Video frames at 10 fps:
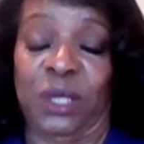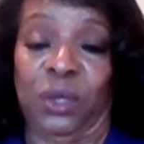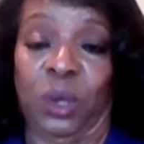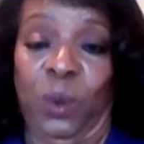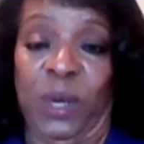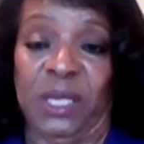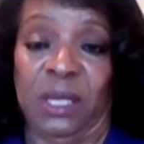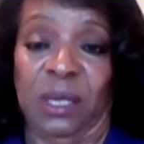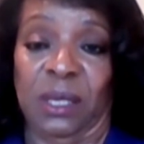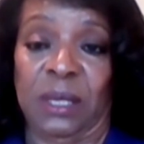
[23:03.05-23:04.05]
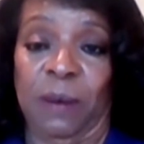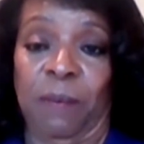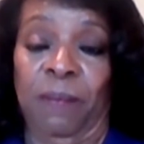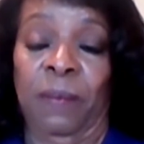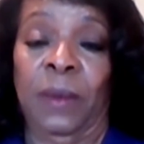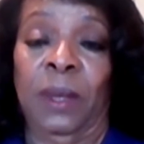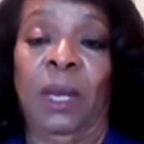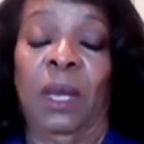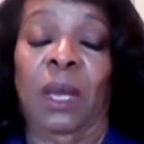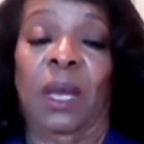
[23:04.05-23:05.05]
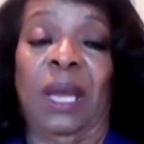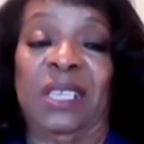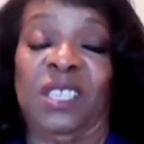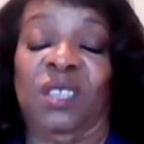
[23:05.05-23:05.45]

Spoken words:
to the questions. That's